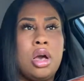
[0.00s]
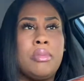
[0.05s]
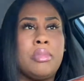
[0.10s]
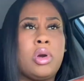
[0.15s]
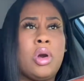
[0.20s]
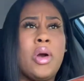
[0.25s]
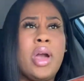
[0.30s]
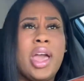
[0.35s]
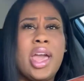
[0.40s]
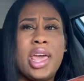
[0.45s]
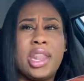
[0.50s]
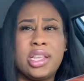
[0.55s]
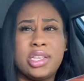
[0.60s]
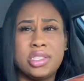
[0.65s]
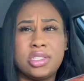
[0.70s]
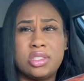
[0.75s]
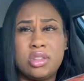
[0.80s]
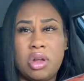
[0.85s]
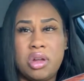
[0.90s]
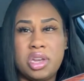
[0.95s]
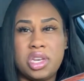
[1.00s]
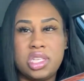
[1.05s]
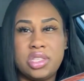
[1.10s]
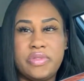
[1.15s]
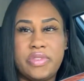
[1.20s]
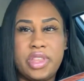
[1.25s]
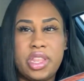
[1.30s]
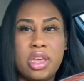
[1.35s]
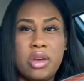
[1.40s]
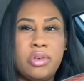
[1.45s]
go ahead and start this
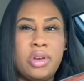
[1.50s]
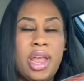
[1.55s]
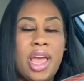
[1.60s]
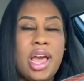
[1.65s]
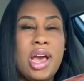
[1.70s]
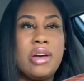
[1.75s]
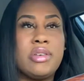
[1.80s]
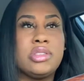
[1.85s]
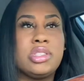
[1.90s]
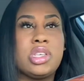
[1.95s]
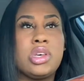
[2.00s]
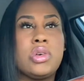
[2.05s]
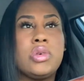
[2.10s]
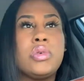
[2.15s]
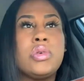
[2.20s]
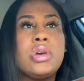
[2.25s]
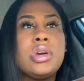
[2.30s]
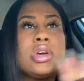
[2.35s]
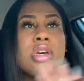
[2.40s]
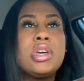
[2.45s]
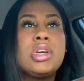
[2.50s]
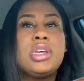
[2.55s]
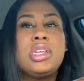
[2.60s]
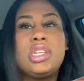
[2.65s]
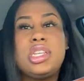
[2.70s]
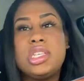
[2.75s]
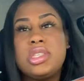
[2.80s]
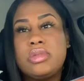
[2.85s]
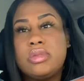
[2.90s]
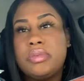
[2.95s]
video now. So
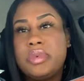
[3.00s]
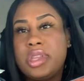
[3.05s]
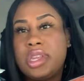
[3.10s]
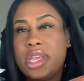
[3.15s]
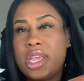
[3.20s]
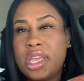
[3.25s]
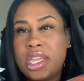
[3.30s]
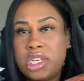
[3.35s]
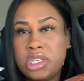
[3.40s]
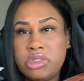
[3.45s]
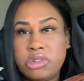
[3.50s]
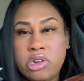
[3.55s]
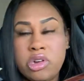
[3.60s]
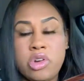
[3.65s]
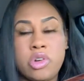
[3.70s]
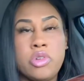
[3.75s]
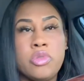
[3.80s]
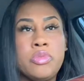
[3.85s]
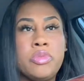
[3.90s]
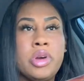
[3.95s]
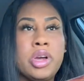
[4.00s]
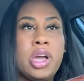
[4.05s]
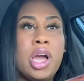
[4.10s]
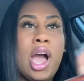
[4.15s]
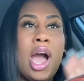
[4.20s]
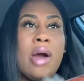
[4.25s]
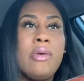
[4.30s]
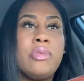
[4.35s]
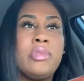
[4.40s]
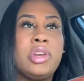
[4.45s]
this will be the intro, but
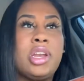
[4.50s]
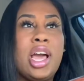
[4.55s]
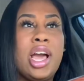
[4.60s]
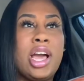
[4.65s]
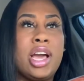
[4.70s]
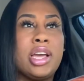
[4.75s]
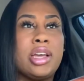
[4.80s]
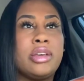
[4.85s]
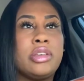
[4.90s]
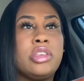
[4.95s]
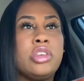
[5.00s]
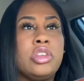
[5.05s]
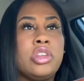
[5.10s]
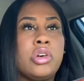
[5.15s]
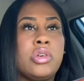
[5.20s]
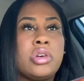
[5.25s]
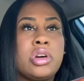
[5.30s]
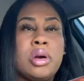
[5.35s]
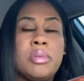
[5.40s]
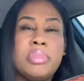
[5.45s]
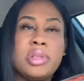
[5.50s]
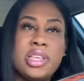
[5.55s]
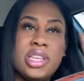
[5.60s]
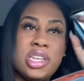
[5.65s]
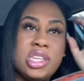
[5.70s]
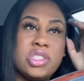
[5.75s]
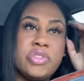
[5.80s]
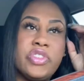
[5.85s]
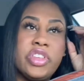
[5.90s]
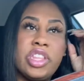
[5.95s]
I will not,
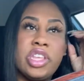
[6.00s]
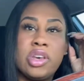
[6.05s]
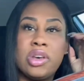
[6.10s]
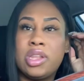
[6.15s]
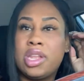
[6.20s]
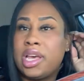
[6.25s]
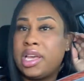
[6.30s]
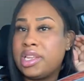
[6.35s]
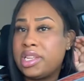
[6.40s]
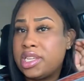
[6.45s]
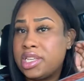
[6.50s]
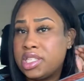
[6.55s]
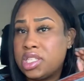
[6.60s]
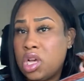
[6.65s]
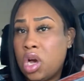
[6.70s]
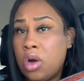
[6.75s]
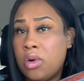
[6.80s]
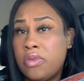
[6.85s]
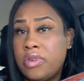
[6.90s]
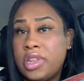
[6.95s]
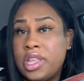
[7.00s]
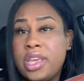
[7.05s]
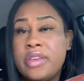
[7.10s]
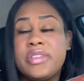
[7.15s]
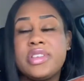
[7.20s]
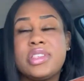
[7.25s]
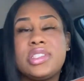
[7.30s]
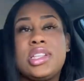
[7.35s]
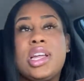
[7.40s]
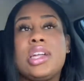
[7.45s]
complete this video like this, hopefully, if
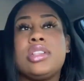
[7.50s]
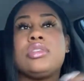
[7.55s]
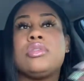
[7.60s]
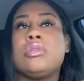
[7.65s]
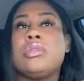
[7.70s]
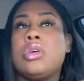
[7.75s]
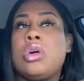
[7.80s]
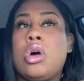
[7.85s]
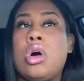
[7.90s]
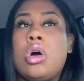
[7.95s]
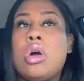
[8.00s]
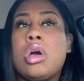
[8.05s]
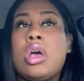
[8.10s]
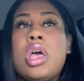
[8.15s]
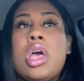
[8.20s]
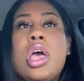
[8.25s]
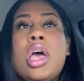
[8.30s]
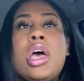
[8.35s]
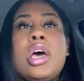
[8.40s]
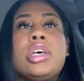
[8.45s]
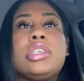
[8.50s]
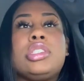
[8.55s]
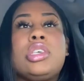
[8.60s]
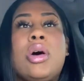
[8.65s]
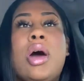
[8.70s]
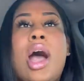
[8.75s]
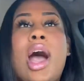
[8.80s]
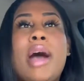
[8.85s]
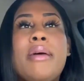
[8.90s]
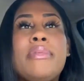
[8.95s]
it's not too long. So
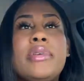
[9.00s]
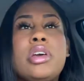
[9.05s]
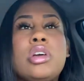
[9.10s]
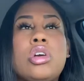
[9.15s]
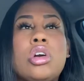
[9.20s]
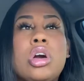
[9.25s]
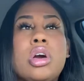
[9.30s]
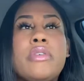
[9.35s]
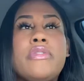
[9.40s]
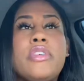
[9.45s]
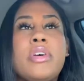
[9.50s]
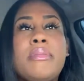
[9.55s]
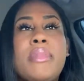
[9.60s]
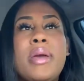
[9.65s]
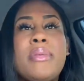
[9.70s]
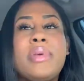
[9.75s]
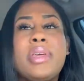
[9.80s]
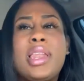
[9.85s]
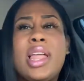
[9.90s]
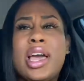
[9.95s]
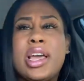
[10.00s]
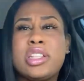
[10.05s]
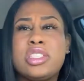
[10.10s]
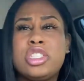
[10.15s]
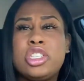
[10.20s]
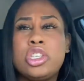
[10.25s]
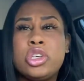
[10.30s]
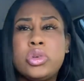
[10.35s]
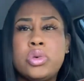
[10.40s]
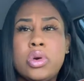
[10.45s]
I've been going for maybe like
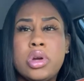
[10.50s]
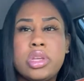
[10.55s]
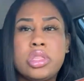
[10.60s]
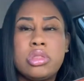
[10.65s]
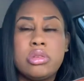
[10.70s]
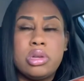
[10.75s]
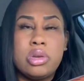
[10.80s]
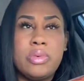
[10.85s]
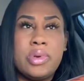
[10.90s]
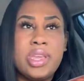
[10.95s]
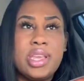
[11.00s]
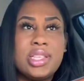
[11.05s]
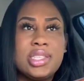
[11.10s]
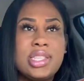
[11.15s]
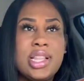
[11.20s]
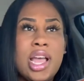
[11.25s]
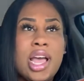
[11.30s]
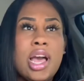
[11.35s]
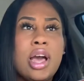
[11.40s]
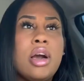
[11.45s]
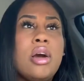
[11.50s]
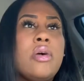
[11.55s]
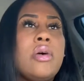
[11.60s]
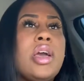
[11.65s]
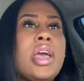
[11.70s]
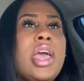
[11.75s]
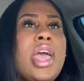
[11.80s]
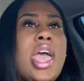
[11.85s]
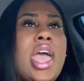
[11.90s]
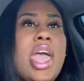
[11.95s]
2 or 3 weeks now,
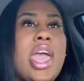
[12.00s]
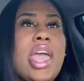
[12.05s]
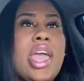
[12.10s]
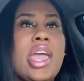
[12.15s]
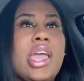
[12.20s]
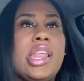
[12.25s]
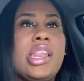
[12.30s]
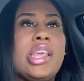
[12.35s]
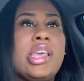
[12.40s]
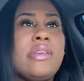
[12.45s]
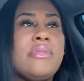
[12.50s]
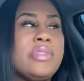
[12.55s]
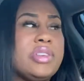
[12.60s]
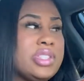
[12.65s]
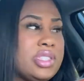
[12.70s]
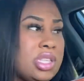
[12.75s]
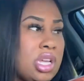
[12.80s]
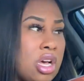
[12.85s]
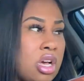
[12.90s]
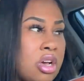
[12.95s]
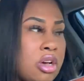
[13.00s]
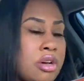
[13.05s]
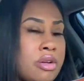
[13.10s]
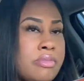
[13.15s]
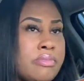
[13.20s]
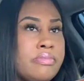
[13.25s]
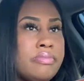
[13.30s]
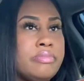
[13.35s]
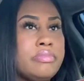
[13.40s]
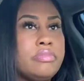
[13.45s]
and it was
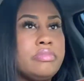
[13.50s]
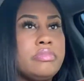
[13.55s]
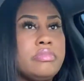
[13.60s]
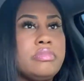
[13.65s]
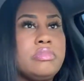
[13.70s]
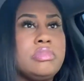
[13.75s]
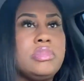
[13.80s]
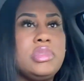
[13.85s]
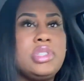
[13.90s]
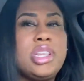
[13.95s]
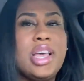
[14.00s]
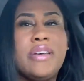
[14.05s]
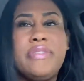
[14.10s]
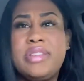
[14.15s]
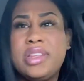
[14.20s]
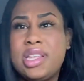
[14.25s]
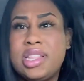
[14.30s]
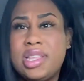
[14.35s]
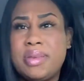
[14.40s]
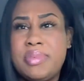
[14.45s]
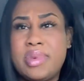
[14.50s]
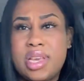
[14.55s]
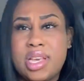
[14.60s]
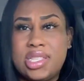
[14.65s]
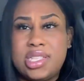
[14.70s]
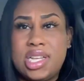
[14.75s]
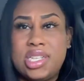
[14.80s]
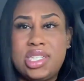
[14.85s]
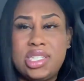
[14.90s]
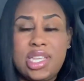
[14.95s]
definitely
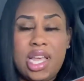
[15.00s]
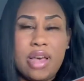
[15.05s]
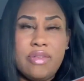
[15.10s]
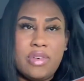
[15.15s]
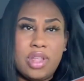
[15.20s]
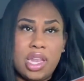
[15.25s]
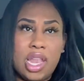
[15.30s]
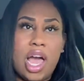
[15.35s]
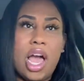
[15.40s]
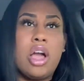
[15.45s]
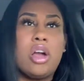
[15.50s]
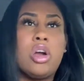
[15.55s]
because I just have a lot